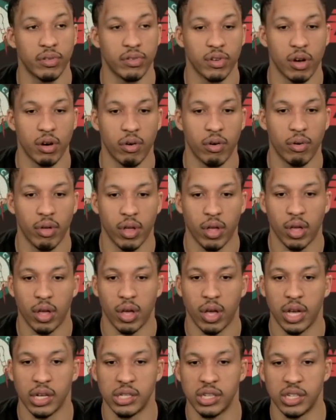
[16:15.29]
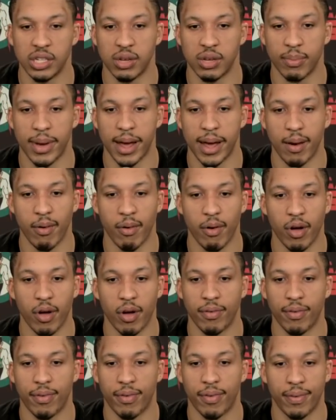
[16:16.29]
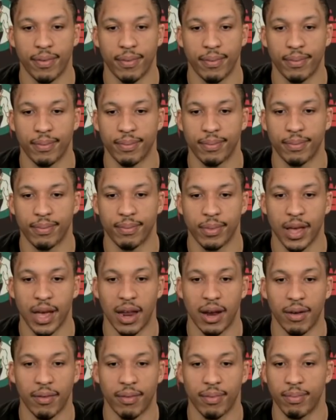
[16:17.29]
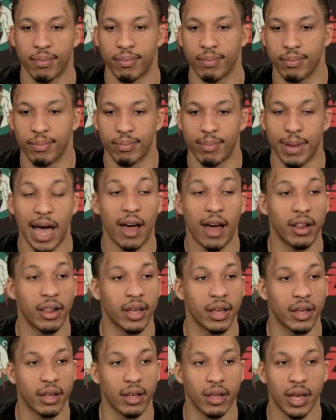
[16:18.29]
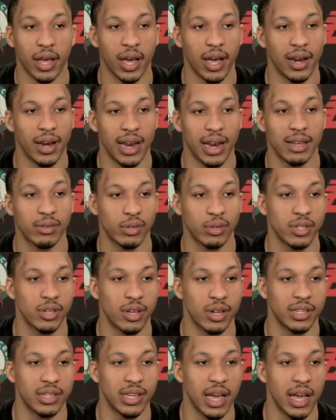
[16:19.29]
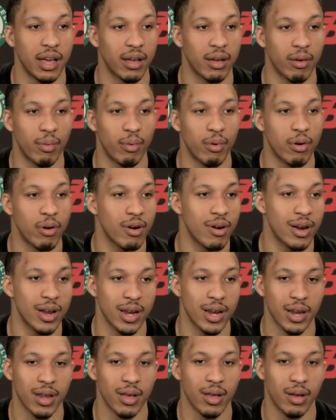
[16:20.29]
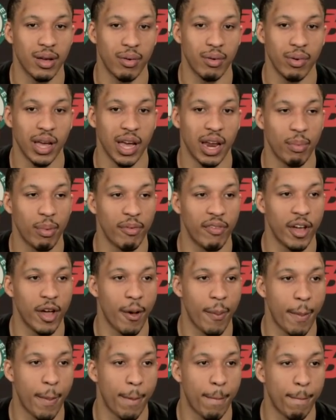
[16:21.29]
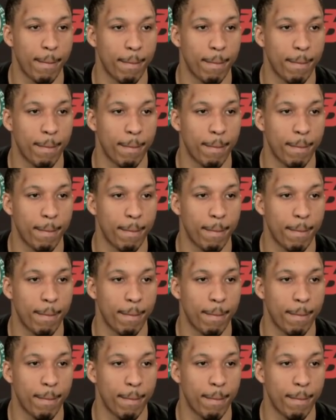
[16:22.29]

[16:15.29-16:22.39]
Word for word: So it's just a matter of kind of battling, and that's what it's going to take a war, and we got to prevail.